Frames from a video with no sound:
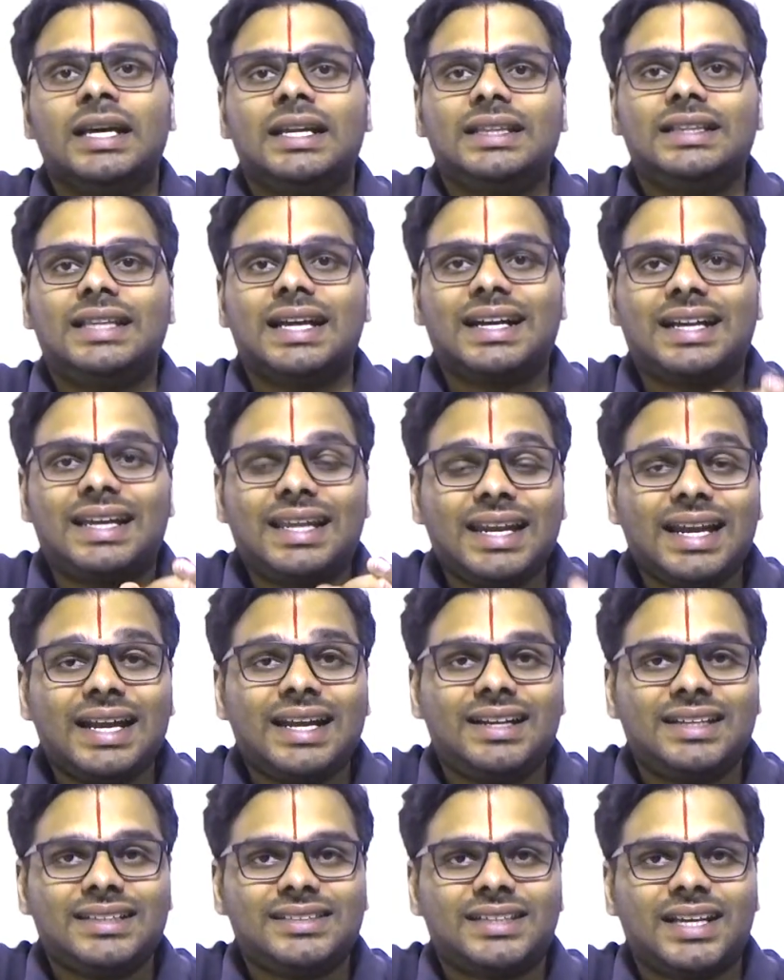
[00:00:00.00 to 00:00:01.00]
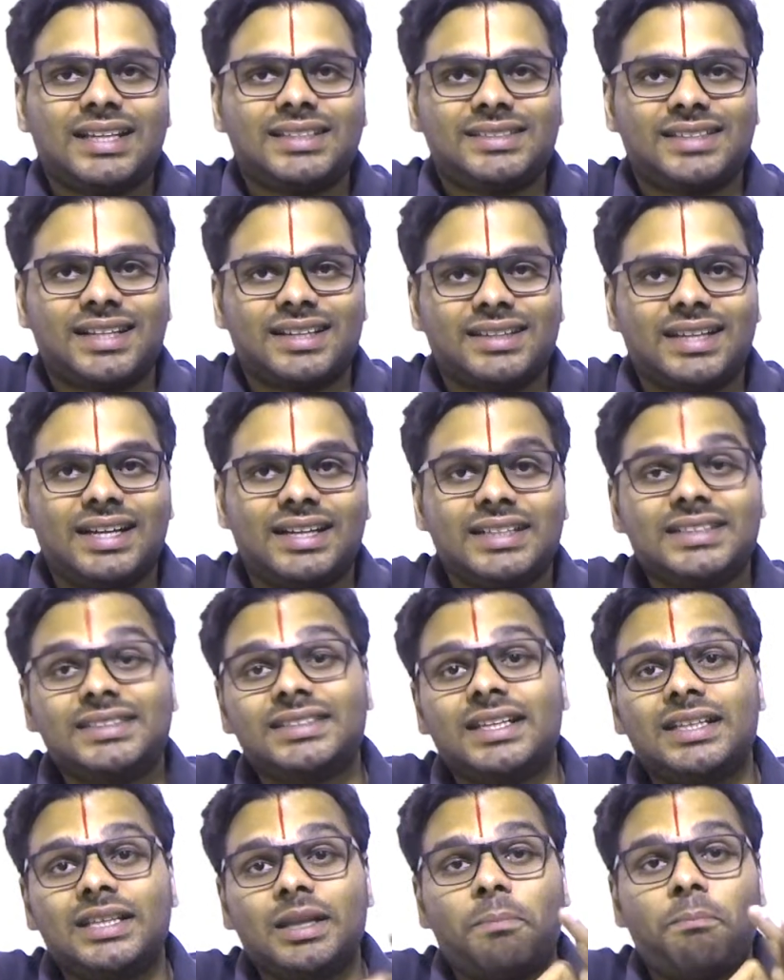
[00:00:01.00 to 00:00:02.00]
the great disaster, that is,
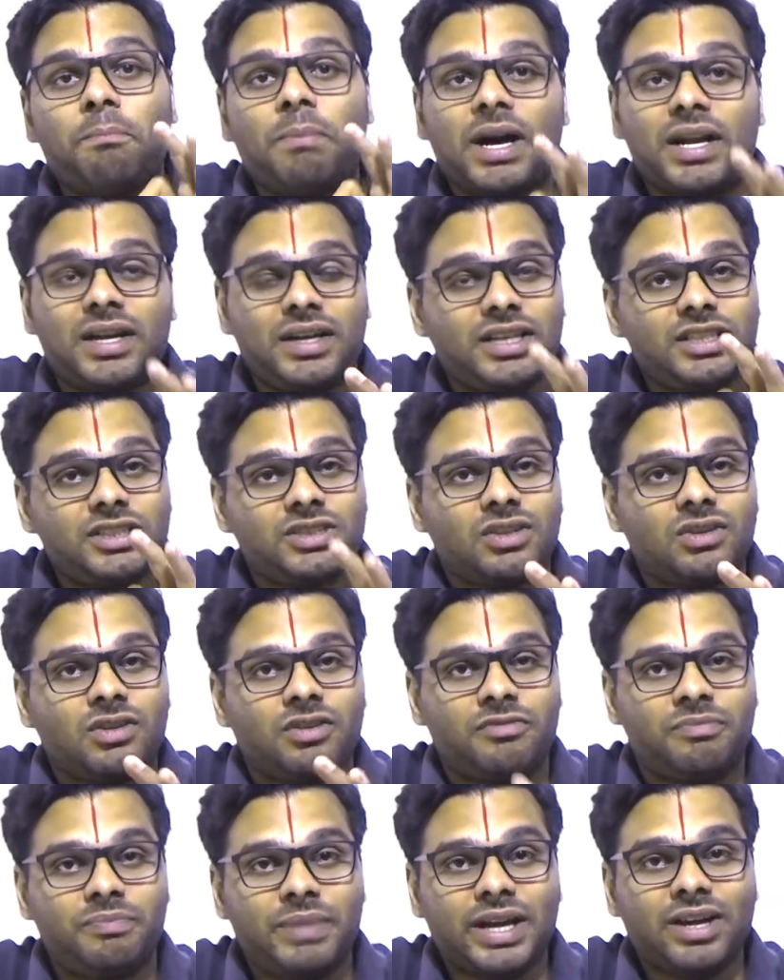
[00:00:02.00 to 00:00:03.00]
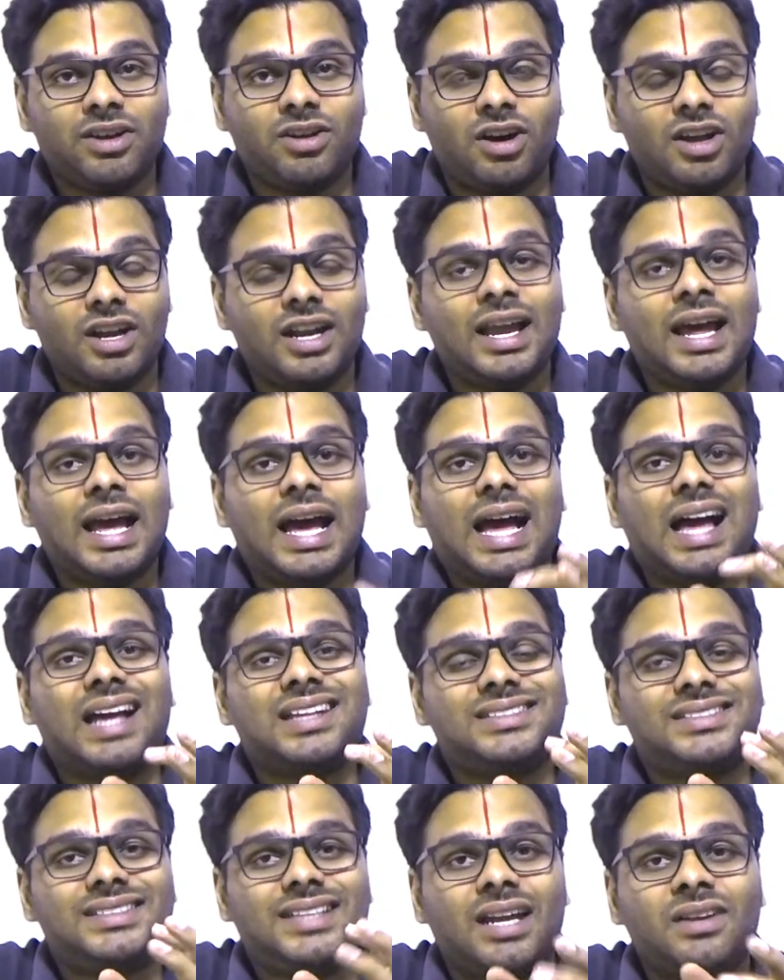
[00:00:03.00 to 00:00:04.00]
the partition of Bengal,
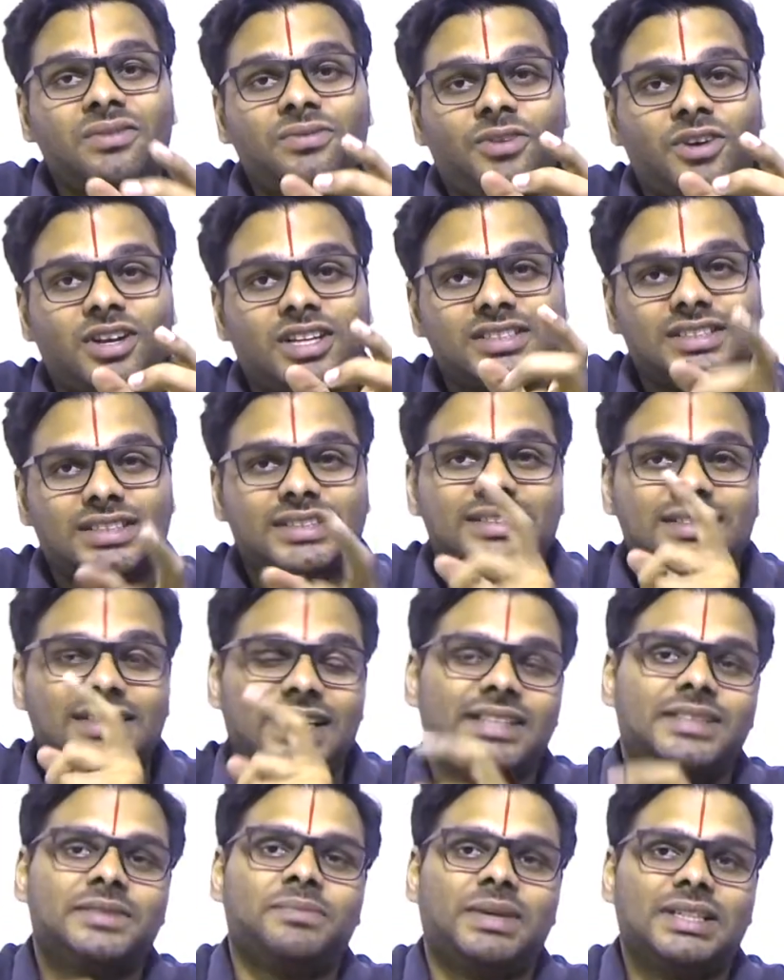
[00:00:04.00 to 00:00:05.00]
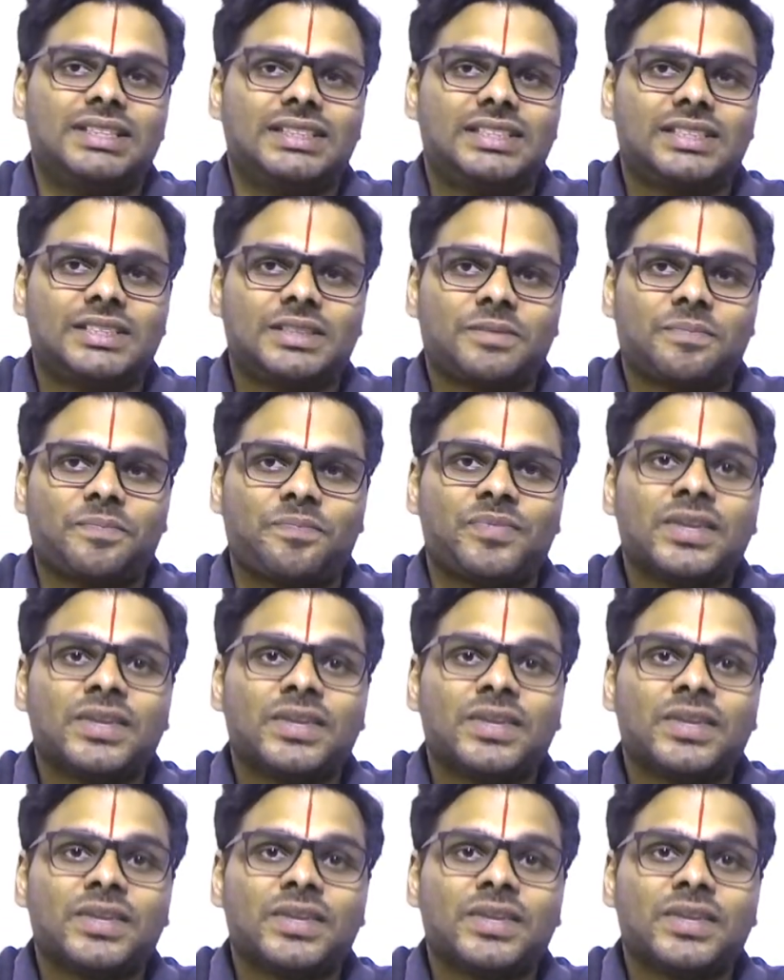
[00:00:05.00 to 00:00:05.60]
has done for us in 6 months.